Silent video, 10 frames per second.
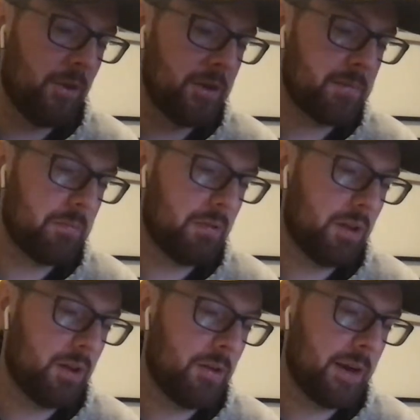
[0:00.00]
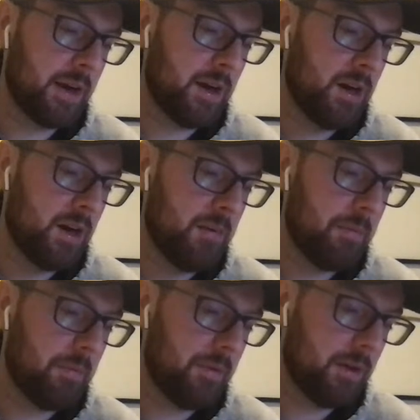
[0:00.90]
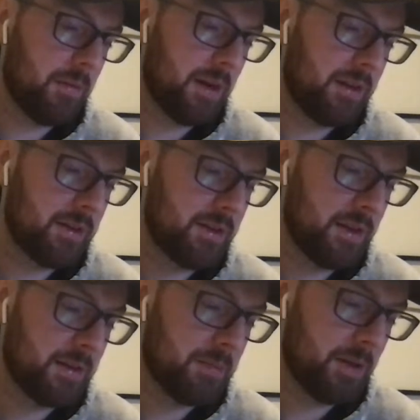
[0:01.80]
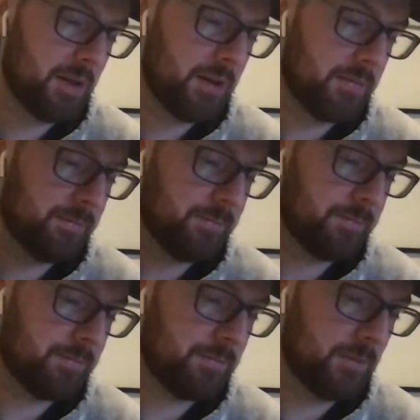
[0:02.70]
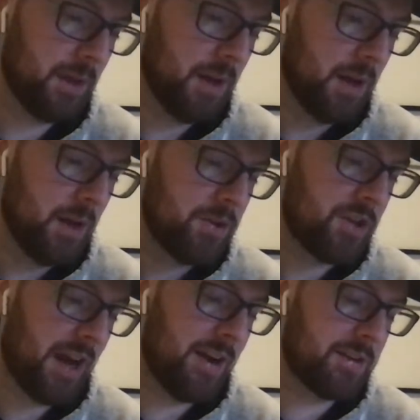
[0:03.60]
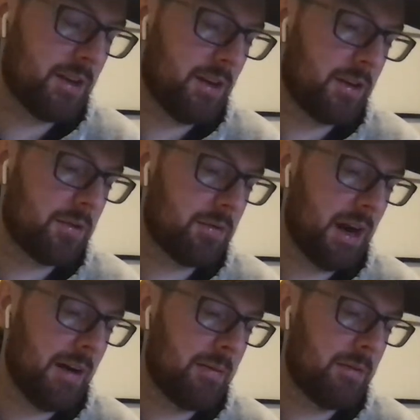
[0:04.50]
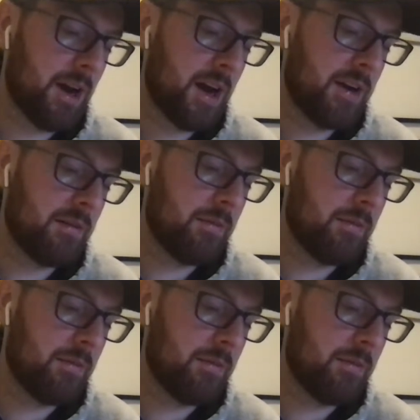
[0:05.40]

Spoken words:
My phone is blowing up about this Knicks pick. Shout out to Uncle Rob